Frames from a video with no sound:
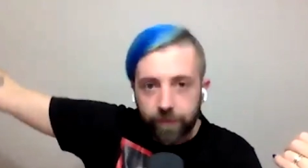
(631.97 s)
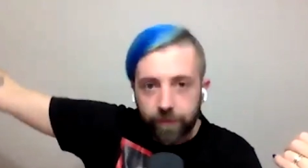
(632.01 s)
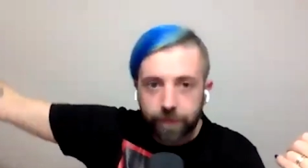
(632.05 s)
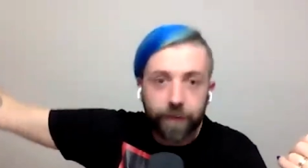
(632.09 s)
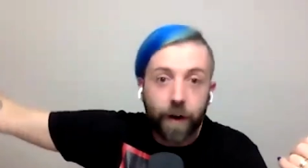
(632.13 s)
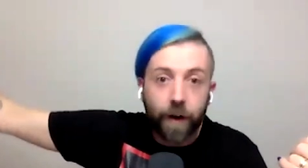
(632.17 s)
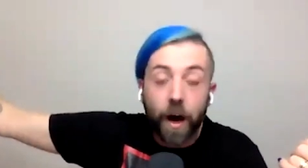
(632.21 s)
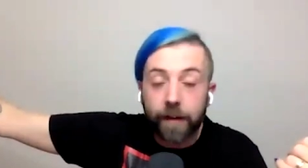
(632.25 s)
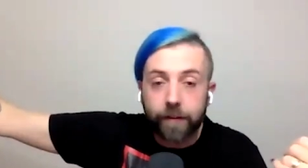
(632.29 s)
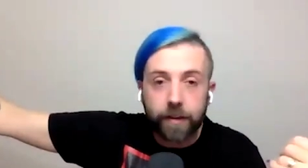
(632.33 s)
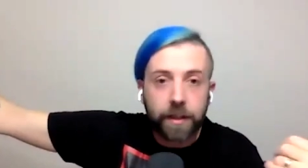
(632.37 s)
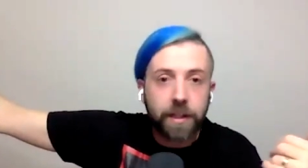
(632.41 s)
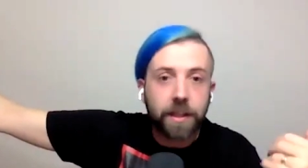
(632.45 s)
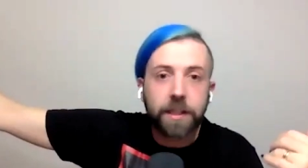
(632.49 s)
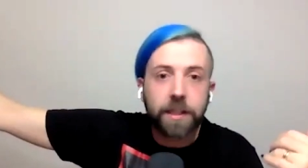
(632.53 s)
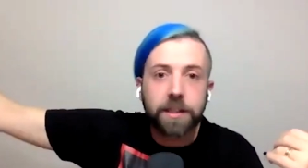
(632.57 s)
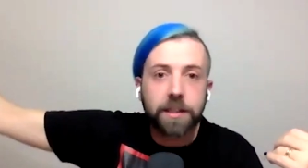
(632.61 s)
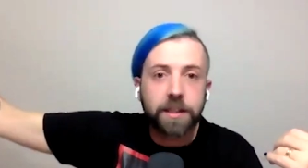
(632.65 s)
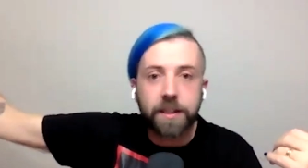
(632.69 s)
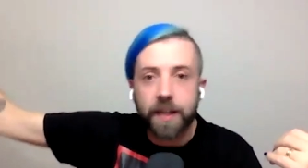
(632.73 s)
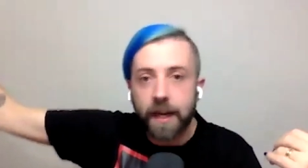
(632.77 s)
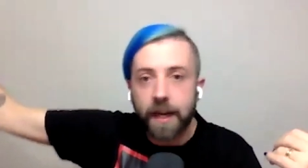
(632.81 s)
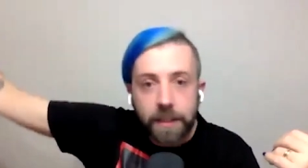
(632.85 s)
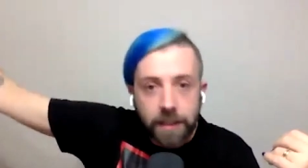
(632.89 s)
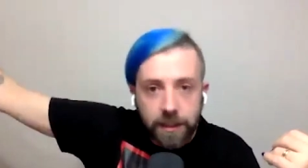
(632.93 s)
5
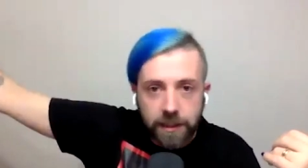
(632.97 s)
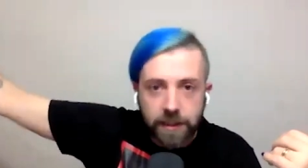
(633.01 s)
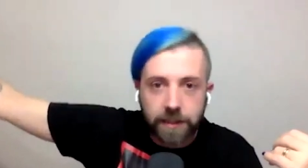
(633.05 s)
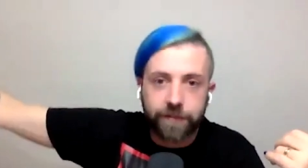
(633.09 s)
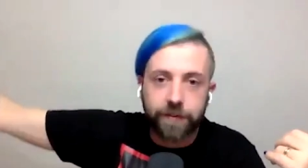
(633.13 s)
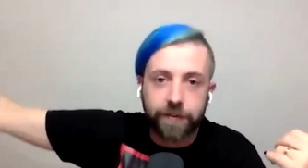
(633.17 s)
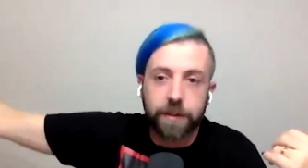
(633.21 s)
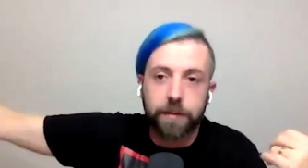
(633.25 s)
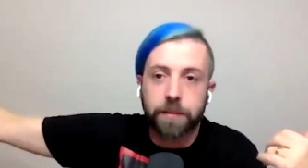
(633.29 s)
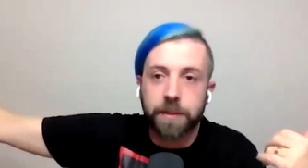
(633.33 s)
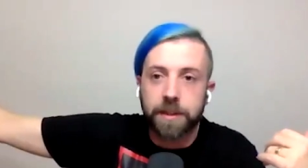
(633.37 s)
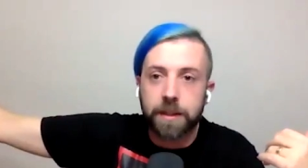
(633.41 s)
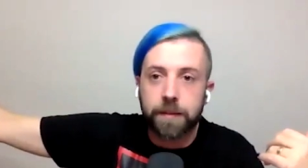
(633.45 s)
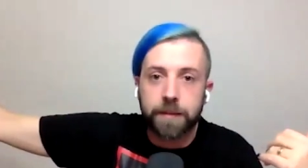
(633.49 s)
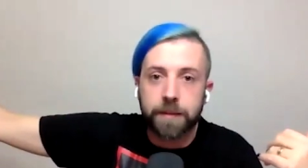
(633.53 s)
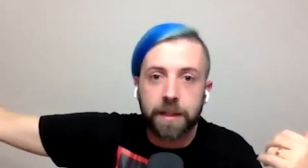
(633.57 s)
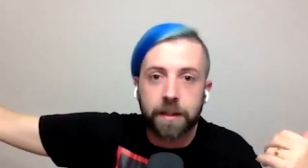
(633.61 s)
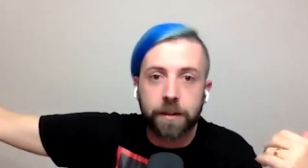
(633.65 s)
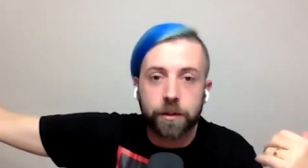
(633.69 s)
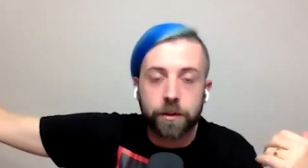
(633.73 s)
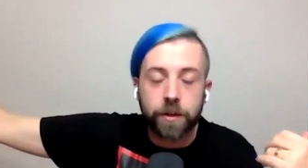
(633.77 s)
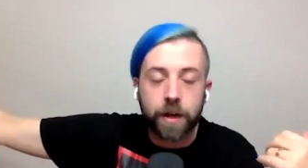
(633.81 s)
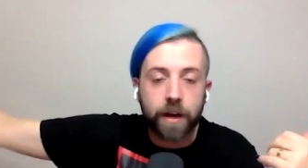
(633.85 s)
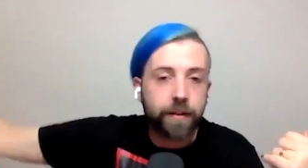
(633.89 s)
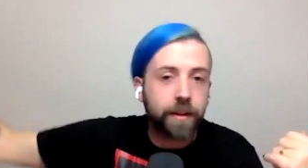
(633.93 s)
years, 10 years for them, some
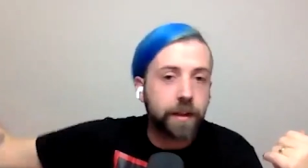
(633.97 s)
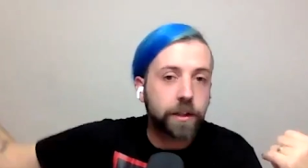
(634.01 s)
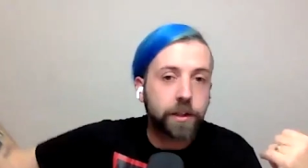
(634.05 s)
down the track,